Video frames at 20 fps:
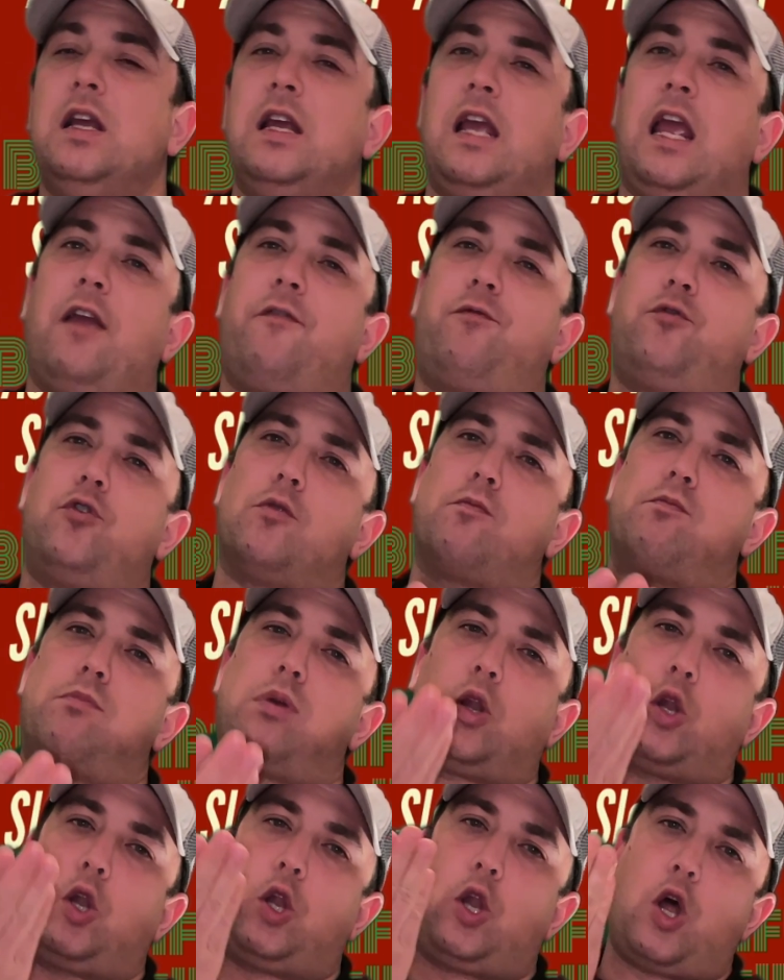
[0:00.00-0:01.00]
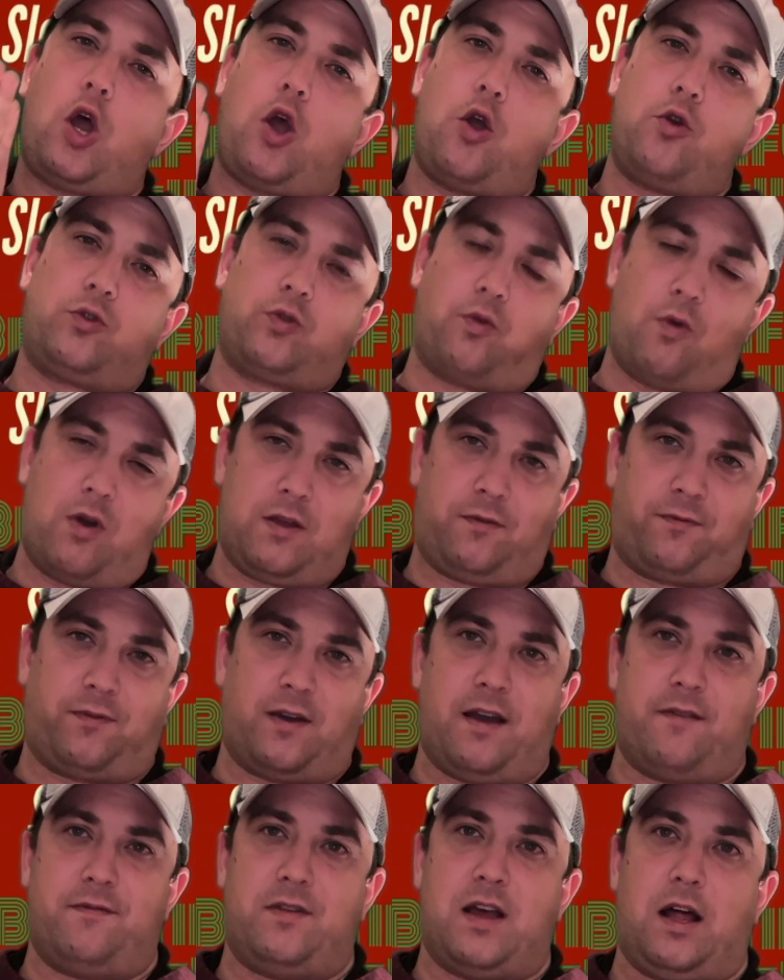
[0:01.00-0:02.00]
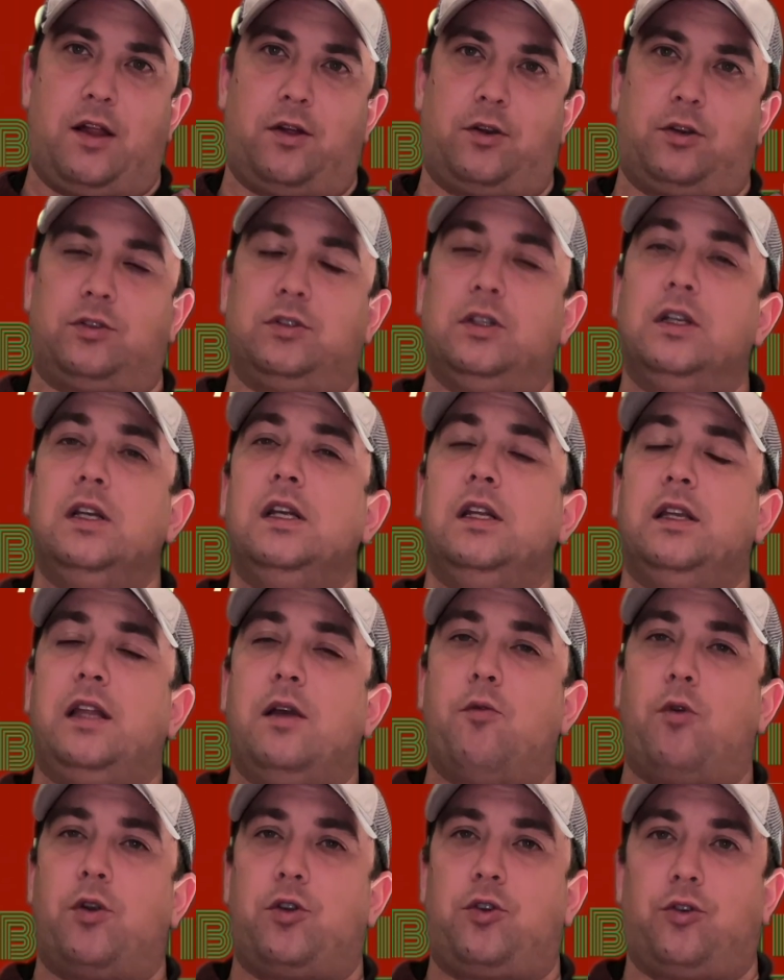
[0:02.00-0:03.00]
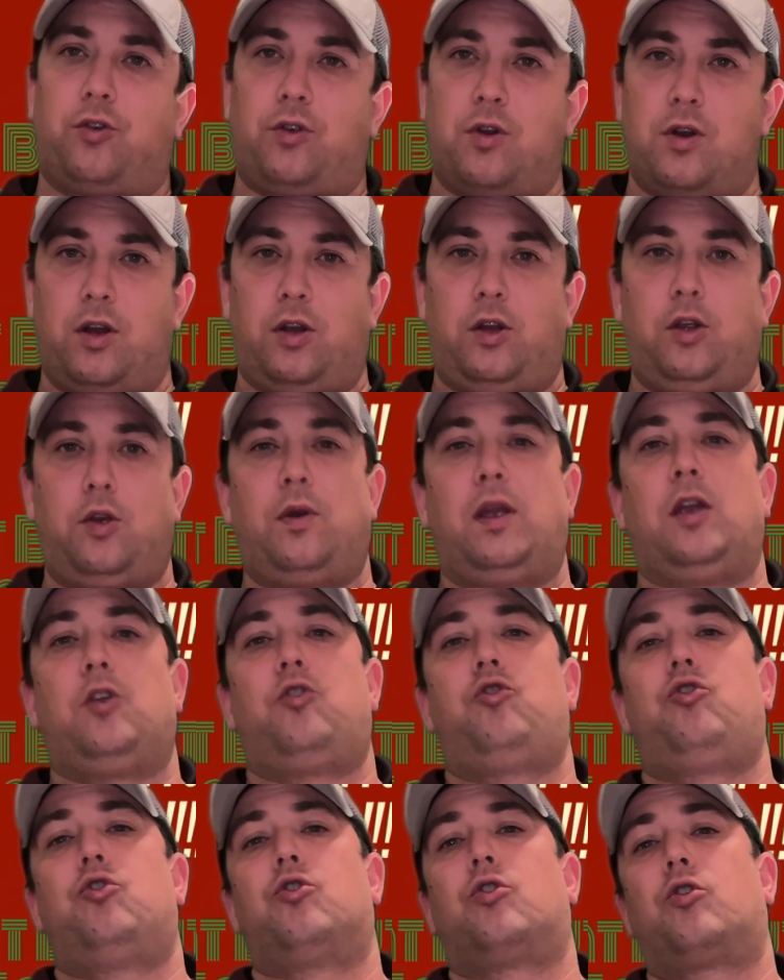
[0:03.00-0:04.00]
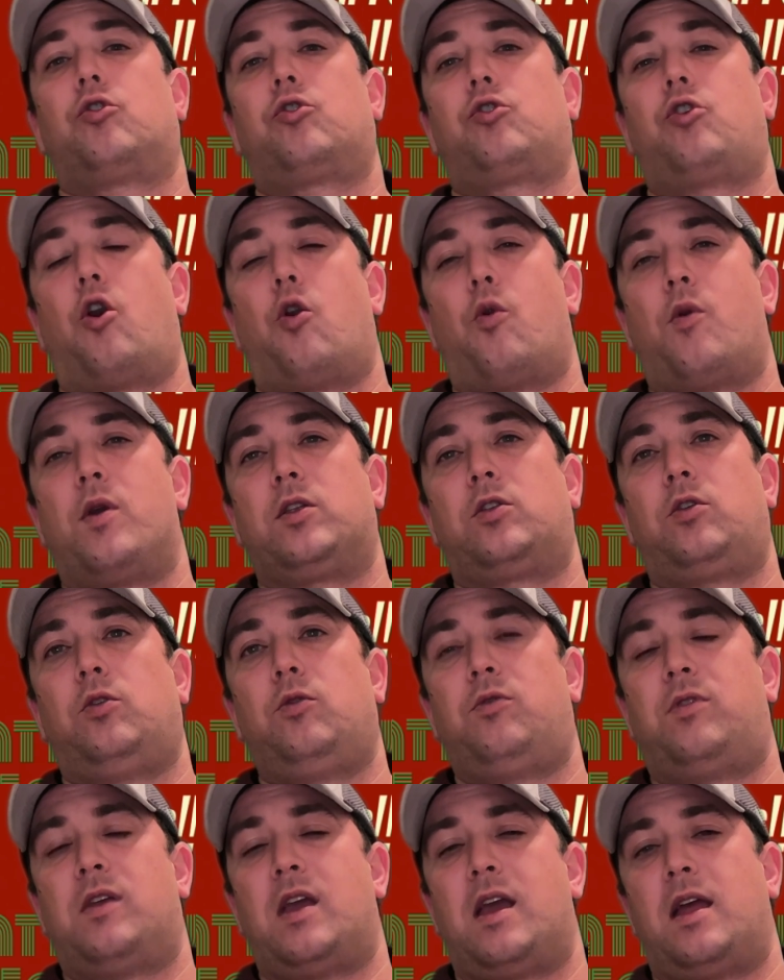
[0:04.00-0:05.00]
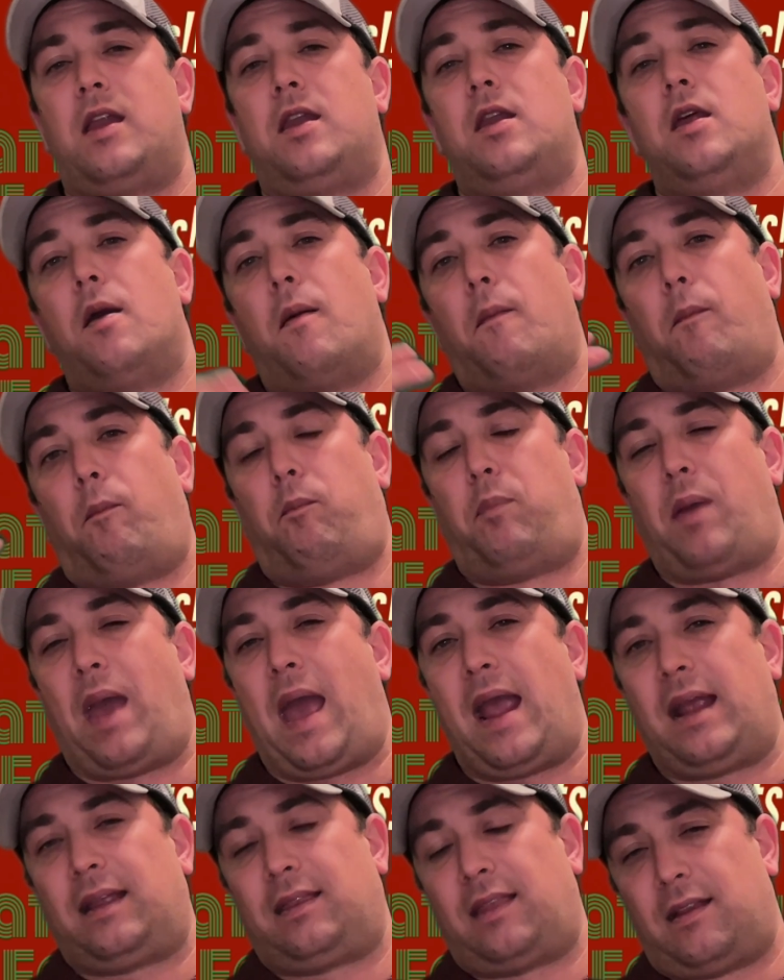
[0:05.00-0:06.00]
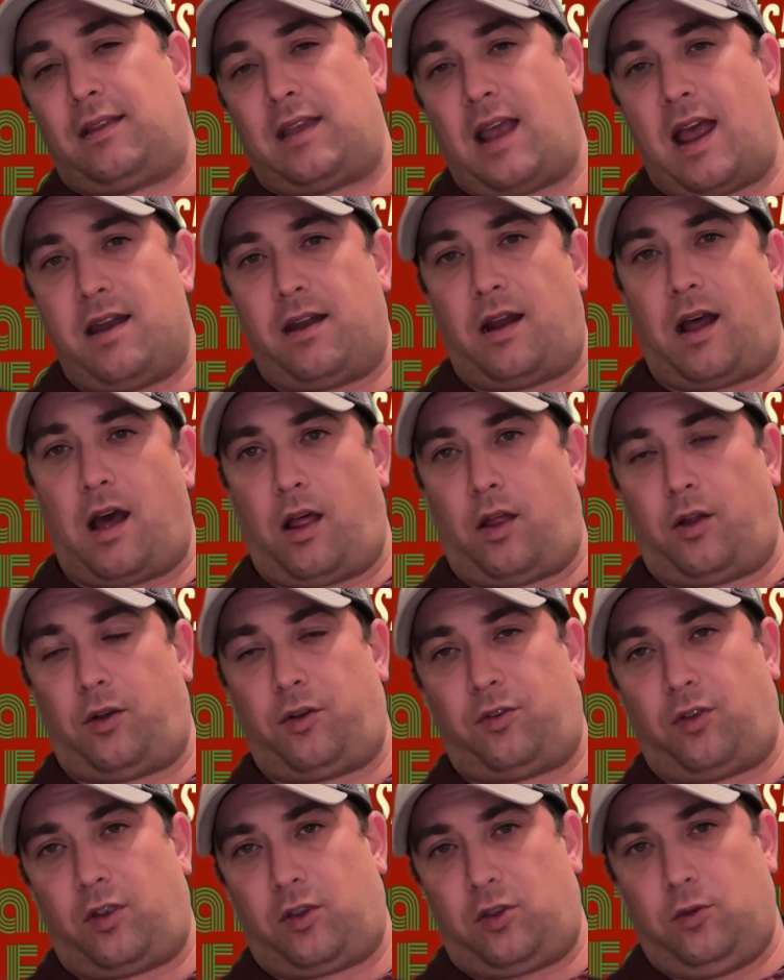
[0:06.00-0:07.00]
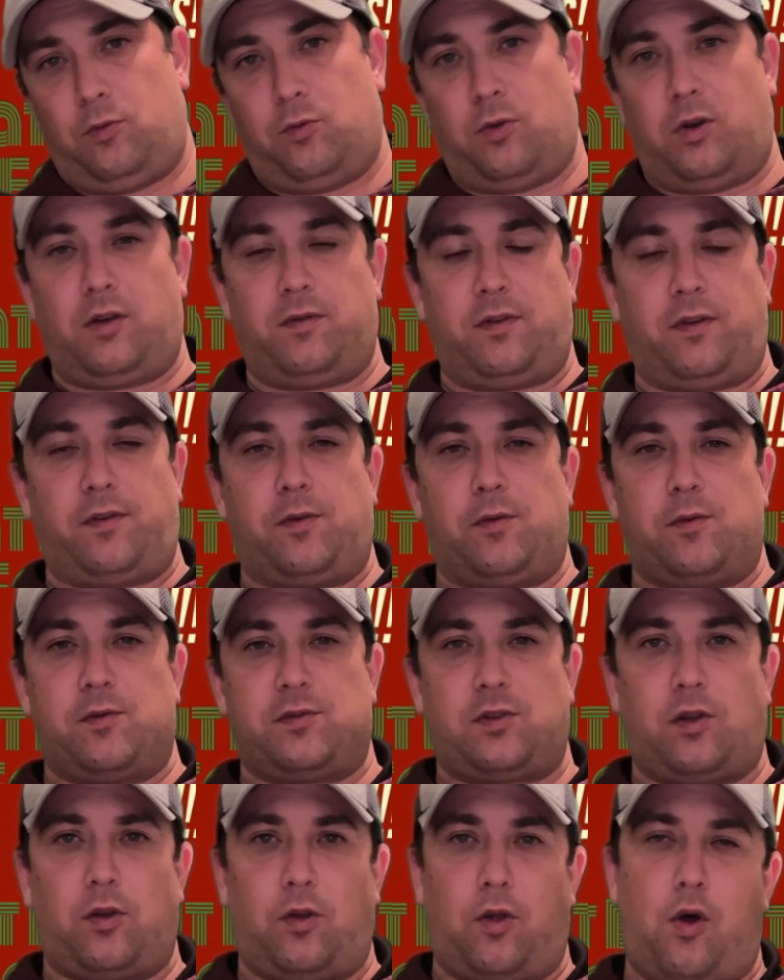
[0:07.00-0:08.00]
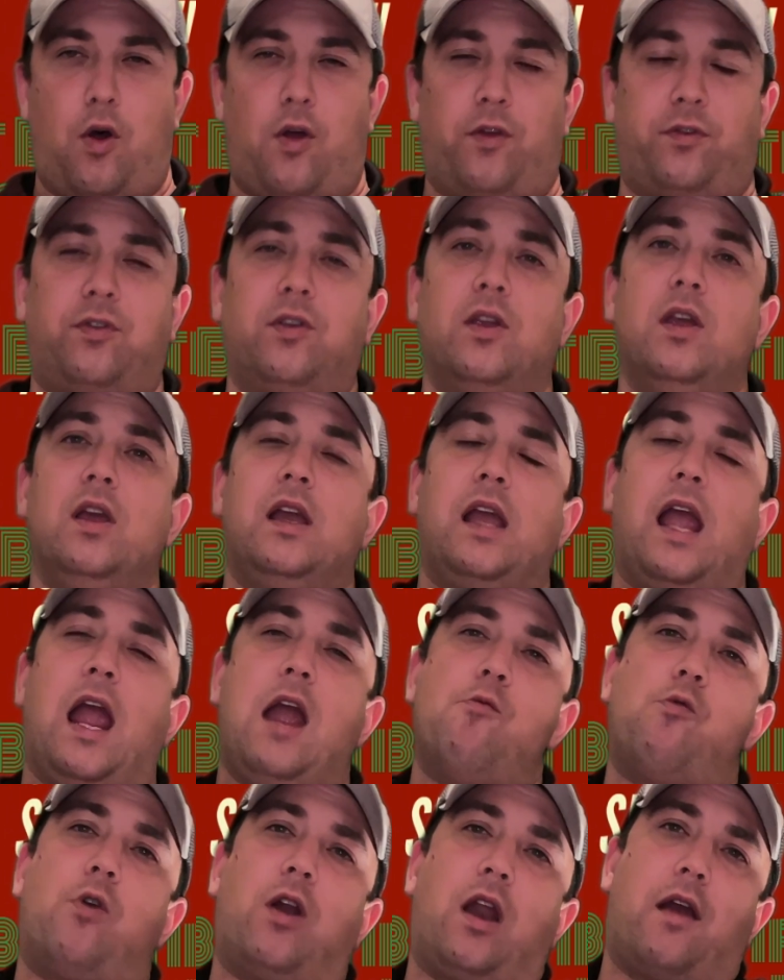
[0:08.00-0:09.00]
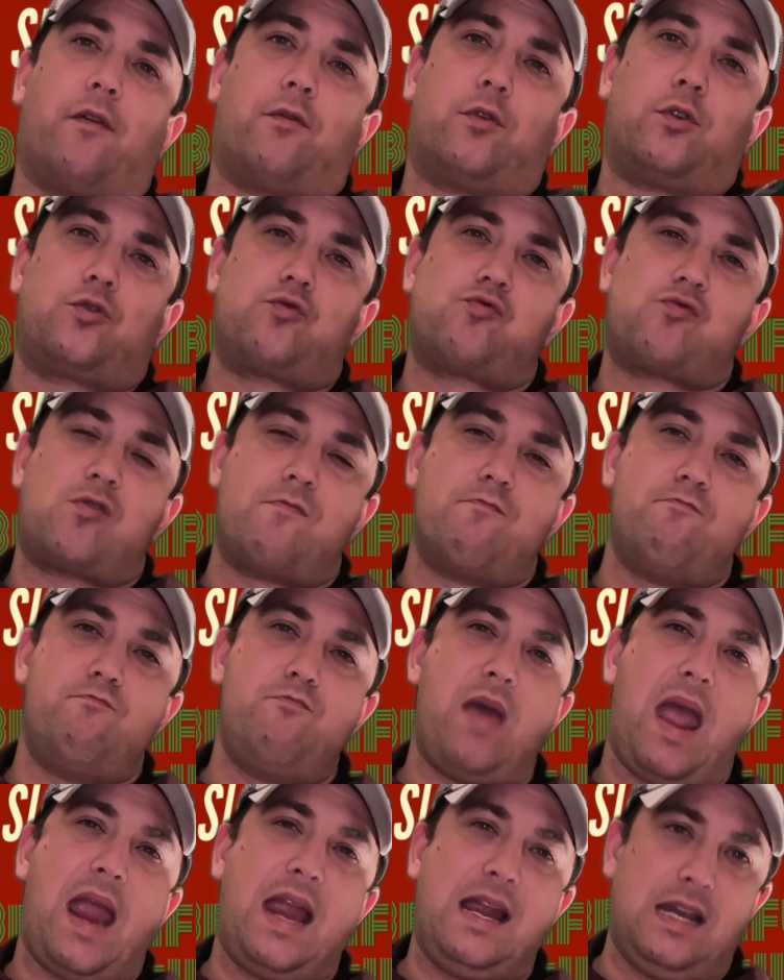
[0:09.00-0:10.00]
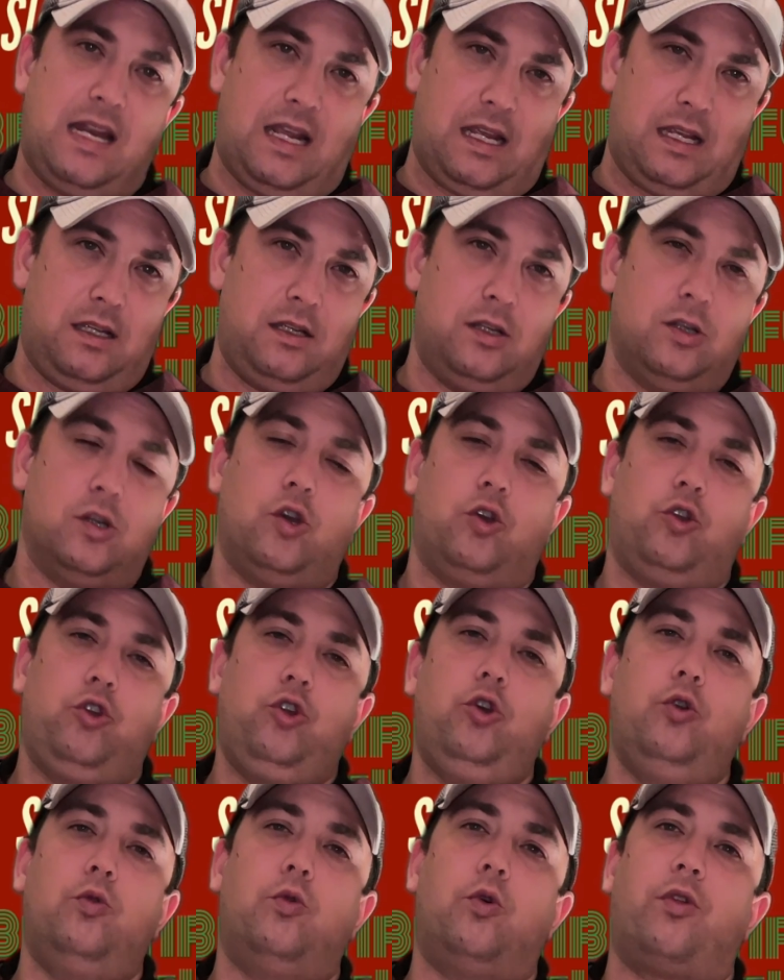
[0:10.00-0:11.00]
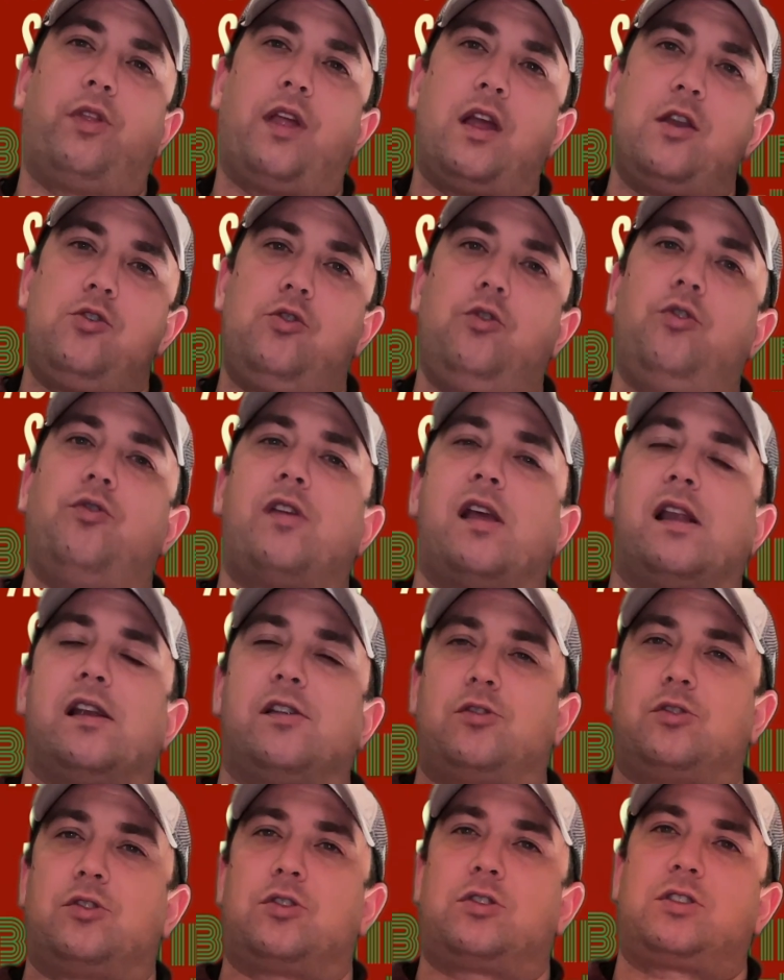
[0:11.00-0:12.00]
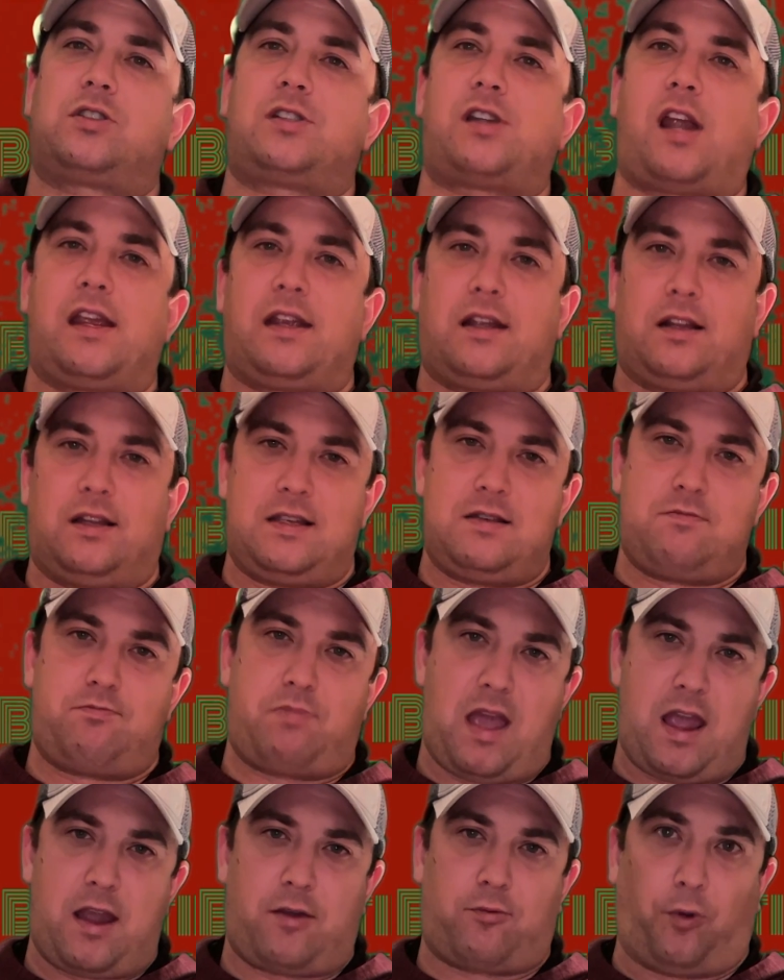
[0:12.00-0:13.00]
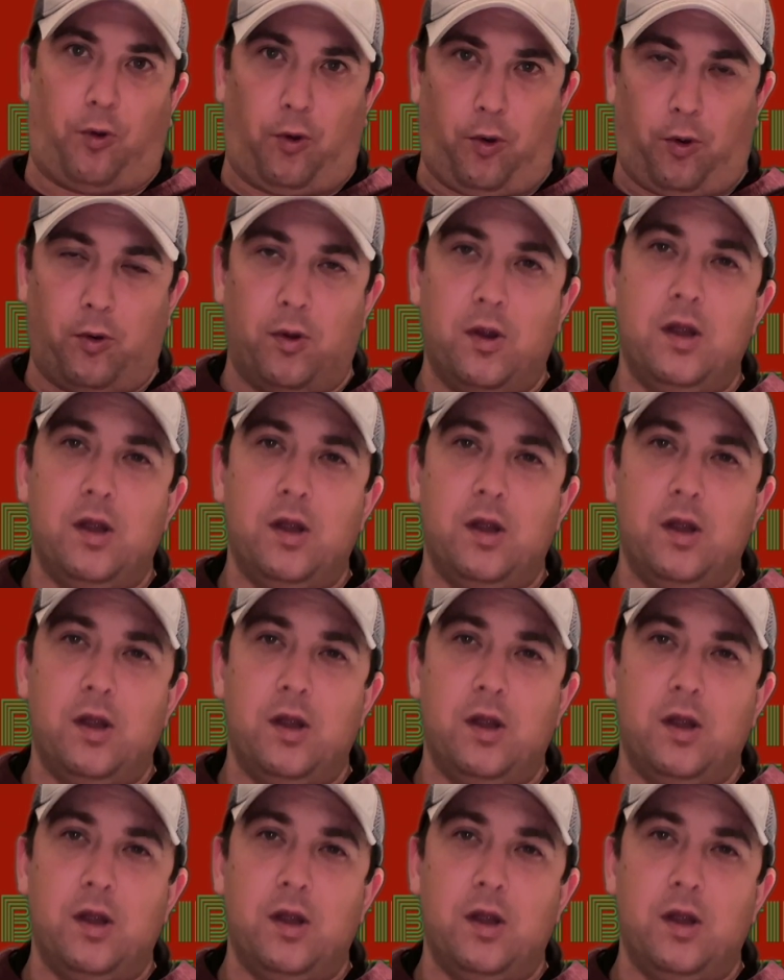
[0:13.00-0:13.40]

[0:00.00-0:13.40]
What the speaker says: If you're below $25, then what you're going to do is you're going to then bank the $10 like you would have if it was a loss, and whatever's remaining, you will then use that as your cycling bankroll.